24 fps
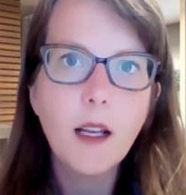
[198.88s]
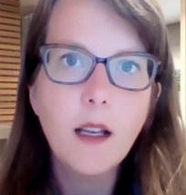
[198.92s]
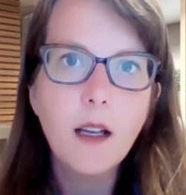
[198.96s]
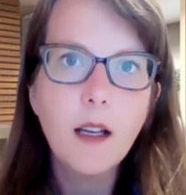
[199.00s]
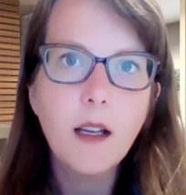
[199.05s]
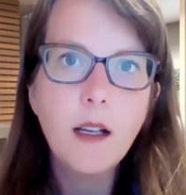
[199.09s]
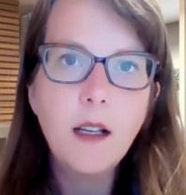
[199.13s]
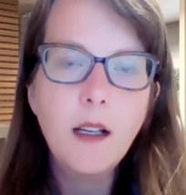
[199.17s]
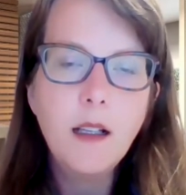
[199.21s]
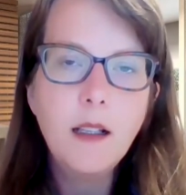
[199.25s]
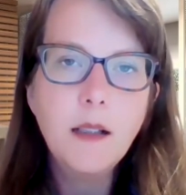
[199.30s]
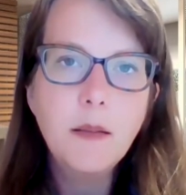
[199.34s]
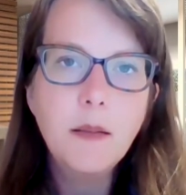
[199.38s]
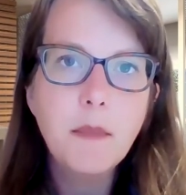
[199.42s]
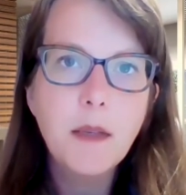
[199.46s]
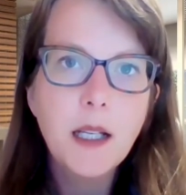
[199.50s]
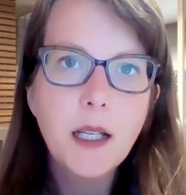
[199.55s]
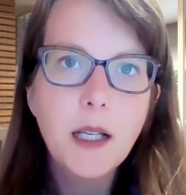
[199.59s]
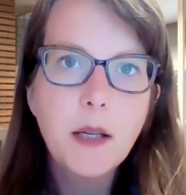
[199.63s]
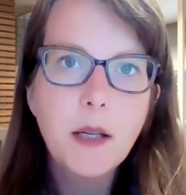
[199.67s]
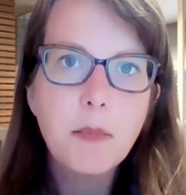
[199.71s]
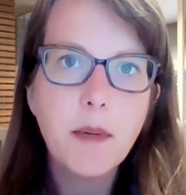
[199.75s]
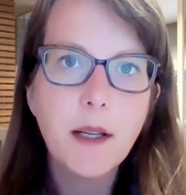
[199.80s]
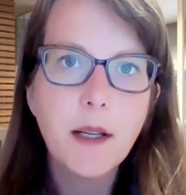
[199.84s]

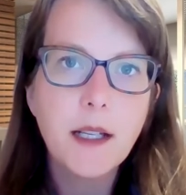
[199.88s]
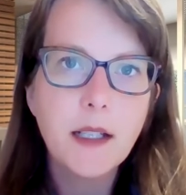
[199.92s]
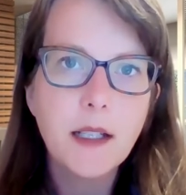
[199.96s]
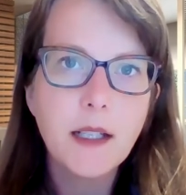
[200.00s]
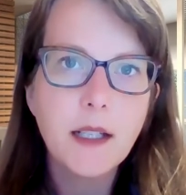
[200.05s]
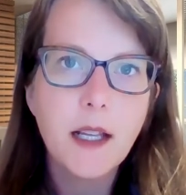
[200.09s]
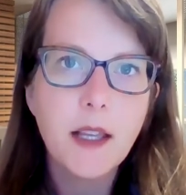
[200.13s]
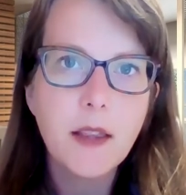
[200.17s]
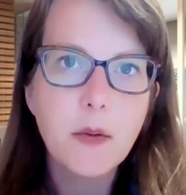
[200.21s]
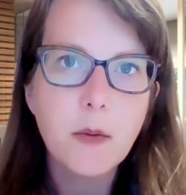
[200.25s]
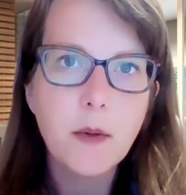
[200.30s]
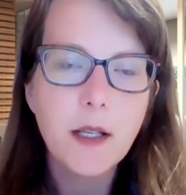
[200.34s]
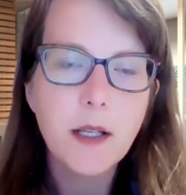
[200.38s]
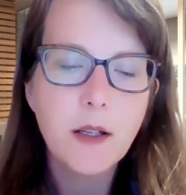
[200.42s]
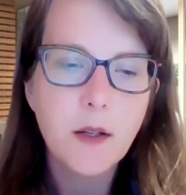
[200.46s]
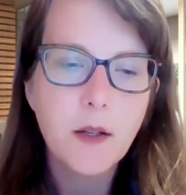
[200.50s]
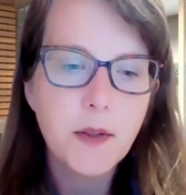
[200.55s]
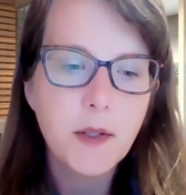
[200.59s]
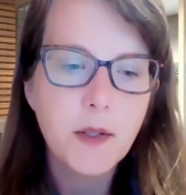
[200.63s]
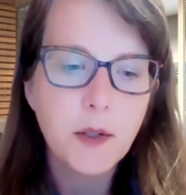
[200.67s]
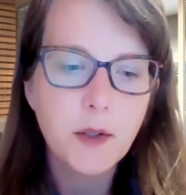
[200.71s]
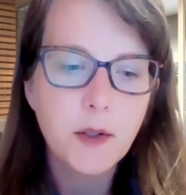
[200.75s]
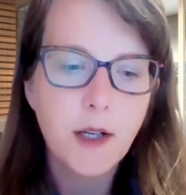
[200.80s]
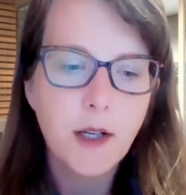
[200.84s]
But another one I'll
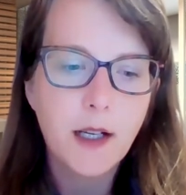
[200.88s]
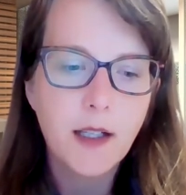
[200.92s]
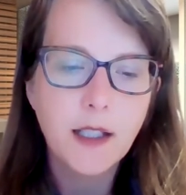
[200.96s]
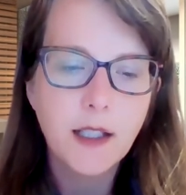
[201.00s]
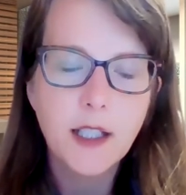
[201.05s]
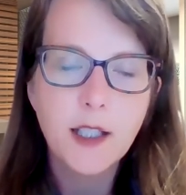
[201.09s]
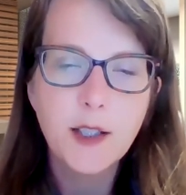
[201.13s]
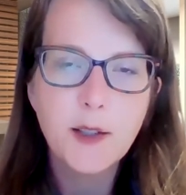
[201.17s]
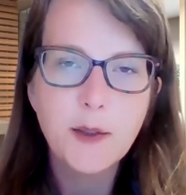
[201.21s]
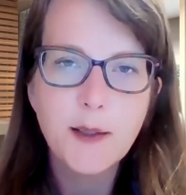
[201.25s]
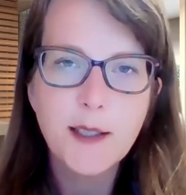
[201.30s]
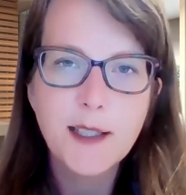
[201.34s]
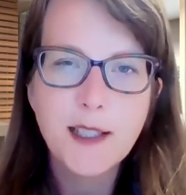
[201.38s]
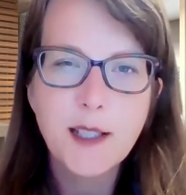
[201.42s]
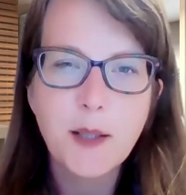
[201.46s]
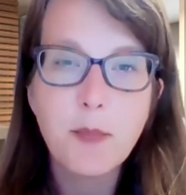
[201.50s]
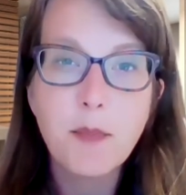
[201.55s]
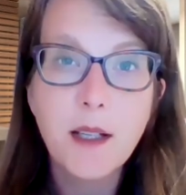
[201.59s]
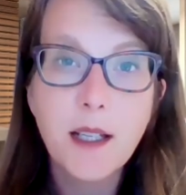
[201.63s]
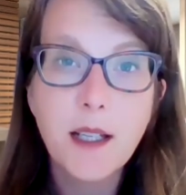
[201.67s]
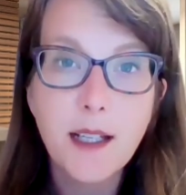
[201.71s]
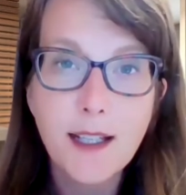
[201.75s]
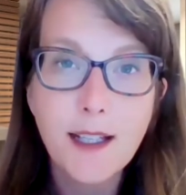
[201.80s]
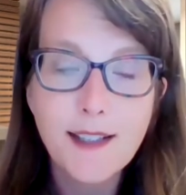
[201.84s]
throw at you is a
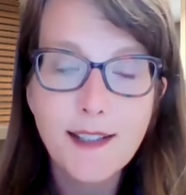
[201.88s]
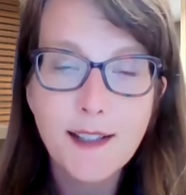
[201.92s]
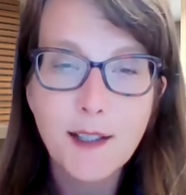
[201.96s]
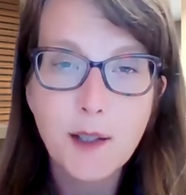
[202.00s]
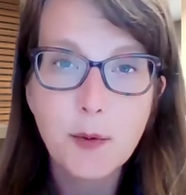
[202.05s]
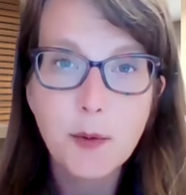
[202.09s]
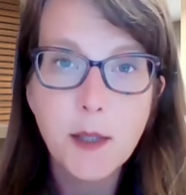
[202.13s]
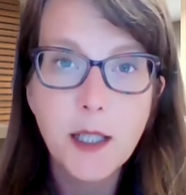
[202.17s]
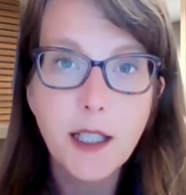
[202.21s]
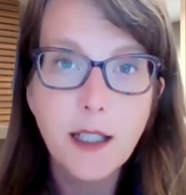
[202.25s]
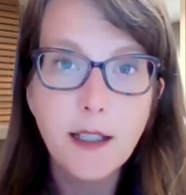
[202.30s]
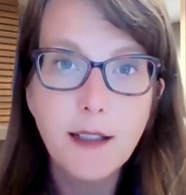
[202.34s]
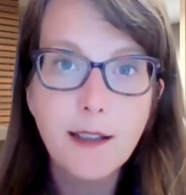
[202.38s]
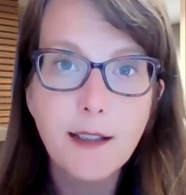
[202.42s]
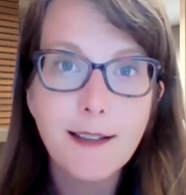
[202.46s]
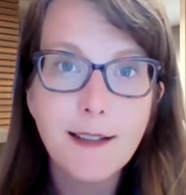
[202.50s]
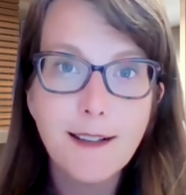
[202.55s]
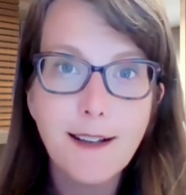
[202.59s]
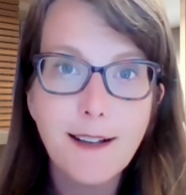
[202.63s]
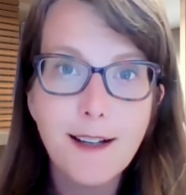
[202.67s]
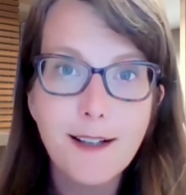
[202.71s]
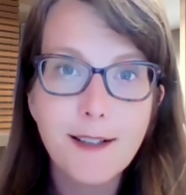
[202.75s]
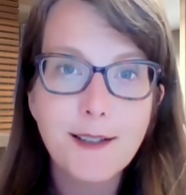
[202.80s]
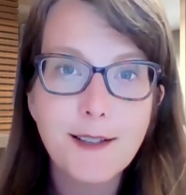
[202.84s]
PSOE,
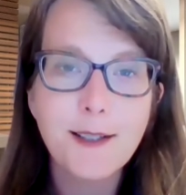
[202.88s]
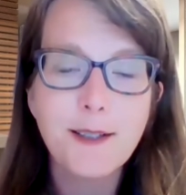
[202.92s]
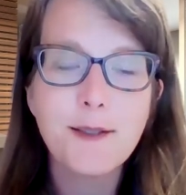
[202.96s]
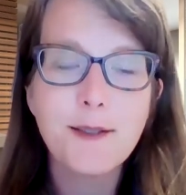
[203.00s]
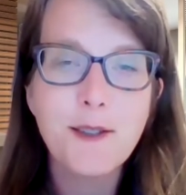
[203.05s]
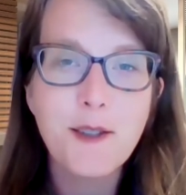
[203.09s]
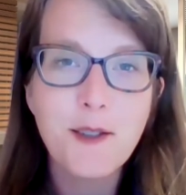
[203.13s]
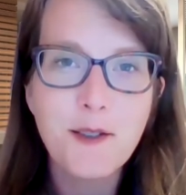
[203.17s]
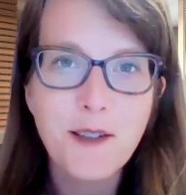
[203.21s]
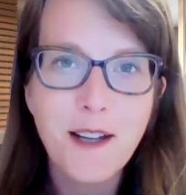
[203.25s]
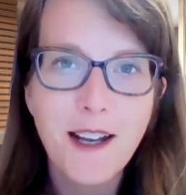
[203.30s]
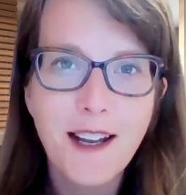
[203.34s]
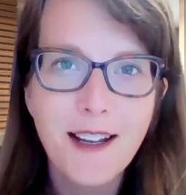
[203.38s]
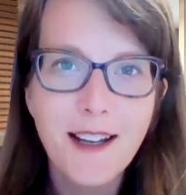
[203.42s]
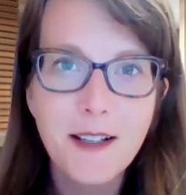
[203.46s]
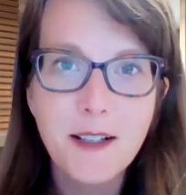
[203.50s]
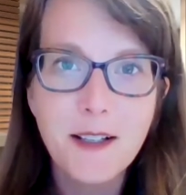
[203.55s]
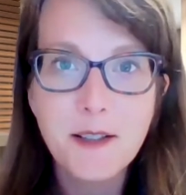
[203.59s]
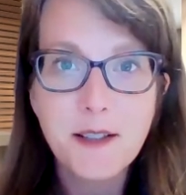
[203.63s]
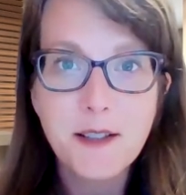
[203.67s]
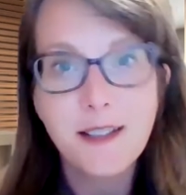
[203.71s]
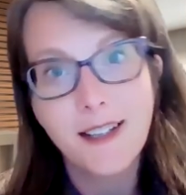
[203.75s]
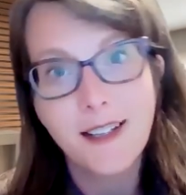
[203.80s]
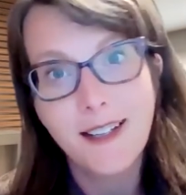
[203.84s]
also known
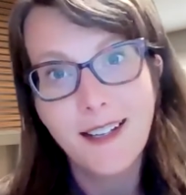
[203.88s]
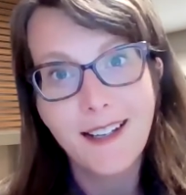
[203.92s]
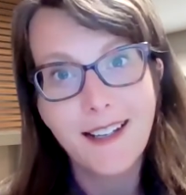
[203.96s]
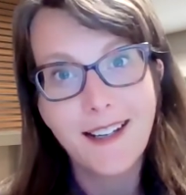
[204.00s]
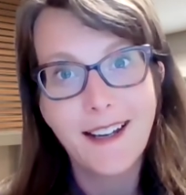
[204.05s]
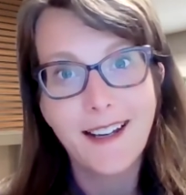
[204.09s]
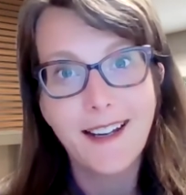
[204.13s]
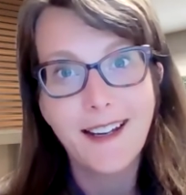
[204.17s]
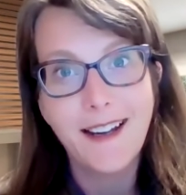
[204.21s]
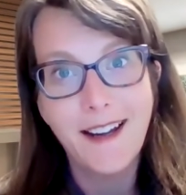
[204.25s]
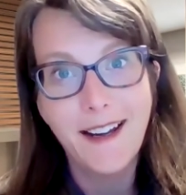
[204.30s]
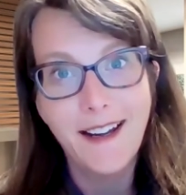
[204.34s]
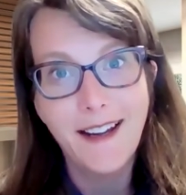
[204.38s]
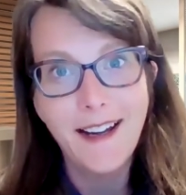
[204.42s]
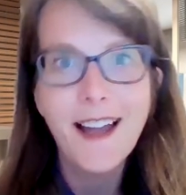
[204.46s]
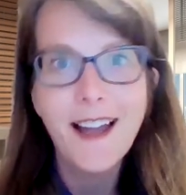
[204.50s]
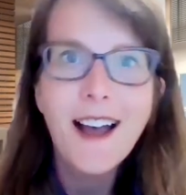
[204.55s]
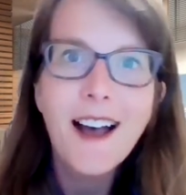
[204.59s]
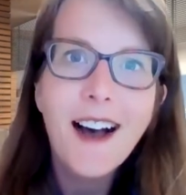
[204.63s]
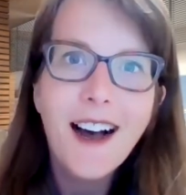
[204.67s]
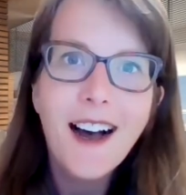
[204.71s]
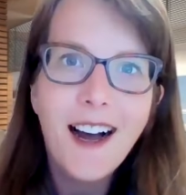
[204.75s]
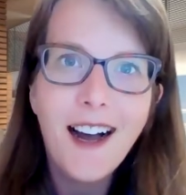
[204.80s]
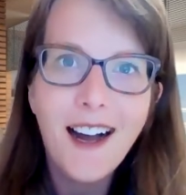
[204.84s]
as AKA
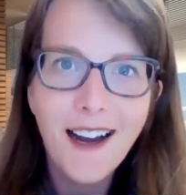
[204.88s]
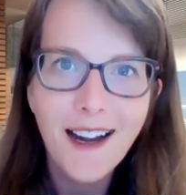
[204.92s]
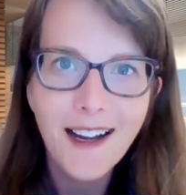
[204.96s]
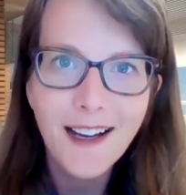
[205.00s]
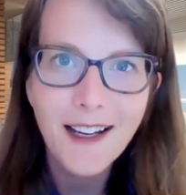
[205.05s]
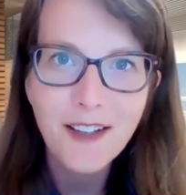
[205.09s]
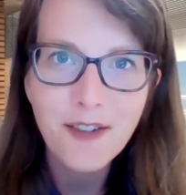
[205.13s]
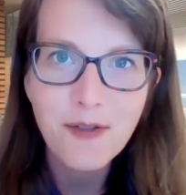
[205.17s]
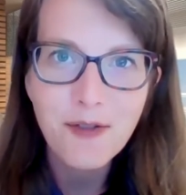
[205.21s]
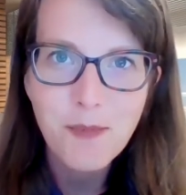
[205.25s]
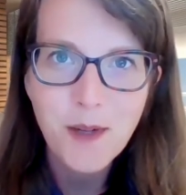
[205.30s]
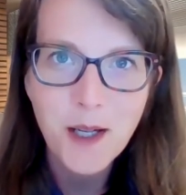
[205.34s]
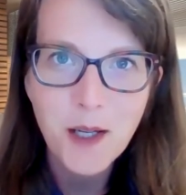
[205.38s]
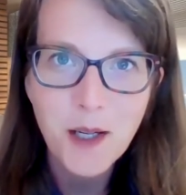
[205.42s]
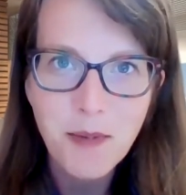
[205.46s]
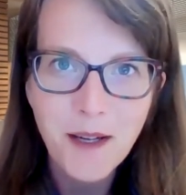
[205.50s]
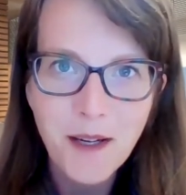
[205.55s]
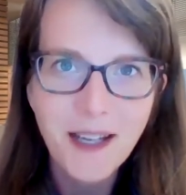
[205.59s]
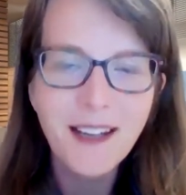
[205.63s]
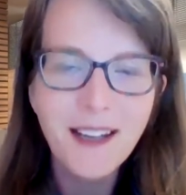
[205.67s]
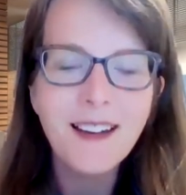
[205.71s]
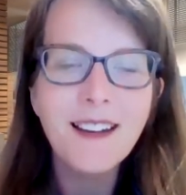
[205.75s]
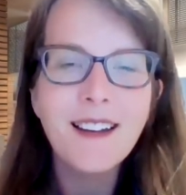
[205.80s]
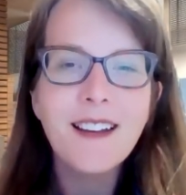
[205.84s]

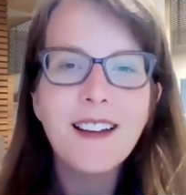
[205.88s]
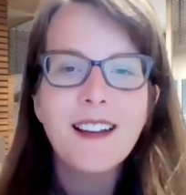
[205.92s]
IFBP.